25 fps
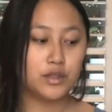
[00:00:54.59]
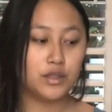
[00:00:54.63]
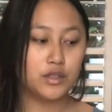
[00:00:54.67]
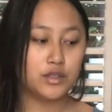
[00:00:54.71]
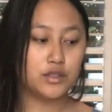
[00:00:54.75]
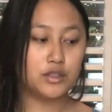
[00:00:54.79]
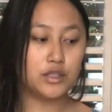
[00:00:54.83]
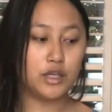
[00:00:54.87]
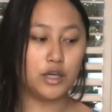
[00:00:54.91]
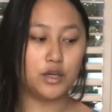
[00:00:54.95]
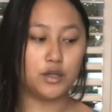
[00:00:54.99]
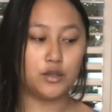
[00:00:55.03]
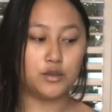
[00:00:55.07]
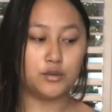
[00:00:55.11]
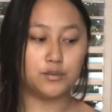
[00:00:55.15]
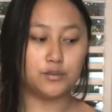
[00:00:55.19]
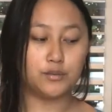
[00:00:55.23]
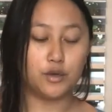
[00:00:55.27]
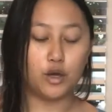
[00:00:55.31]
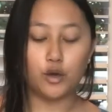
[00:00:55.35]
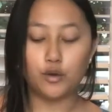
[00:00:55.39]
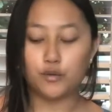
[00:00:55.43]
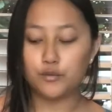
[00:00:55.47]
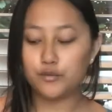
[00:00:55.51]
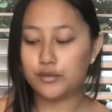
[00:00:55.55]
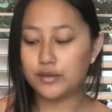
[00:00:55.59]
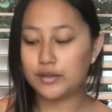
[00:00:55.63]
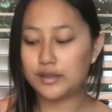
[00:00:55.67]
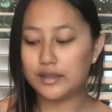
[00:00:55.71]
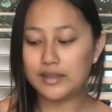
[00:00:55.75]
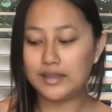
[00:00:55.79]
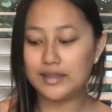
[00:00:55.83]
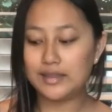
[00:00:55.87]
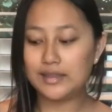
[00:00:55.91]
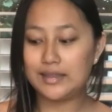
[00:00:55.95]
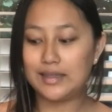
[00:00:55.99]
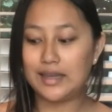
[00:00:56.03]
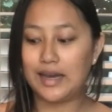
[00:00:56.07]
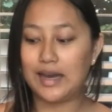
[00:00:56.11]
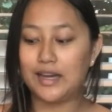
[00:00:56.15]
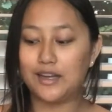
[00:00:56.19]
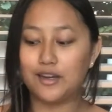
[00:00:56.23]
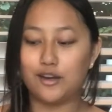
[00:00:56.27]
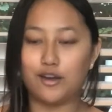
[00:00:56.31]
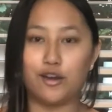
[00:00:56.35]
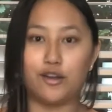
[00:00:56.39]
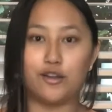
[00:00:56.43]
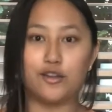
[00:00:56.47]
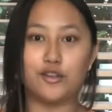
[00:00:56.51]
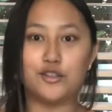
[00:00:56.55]
So hopefully that
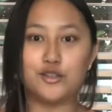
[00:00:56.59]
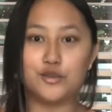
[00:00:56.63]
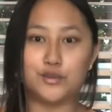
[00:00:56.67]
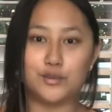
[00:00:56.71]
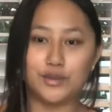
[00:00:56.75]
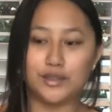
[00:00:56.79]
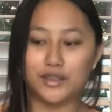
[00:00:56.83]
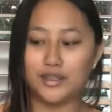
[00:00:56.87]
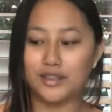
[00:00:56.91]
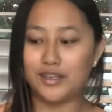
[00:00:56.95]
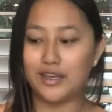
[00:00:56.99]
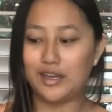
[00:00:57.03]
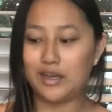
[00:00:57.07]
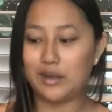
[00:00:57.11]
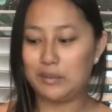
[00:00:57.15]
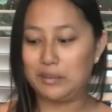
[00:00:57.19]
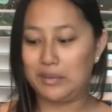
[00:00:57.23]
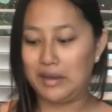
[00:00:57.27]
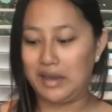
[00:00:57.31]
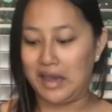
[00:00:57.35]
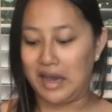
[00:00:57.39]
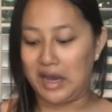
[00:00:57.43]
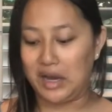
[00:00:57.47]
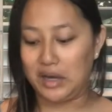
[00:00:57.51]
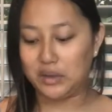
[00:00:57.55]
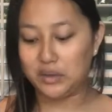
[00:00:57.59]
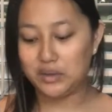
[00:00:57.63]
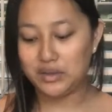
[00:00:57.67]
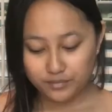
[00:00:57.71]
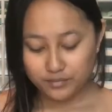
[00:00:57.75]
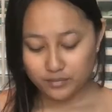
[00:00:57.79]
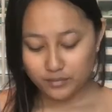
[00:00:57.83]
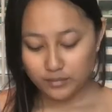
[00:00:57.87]
knowledge will help me out.